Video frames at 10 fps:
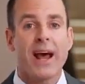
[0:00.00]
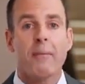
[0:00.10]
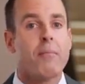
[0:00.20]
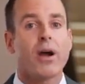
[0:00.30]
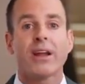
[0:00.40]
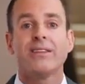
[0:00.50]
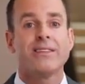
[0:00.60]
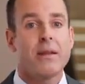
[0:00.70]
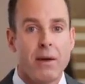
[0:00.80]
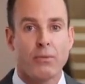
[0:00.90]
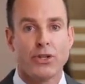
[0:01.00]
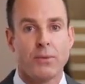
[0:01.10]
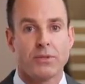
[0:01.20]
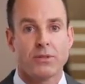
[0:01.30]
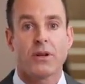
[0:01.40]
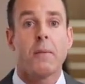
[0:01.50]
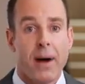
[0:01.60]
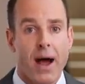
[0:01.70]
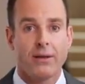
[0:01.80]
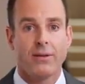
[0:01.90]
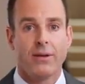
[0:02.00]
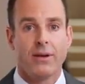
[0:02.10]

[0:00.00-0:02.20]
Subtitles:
out and marketed 10 memberships combined.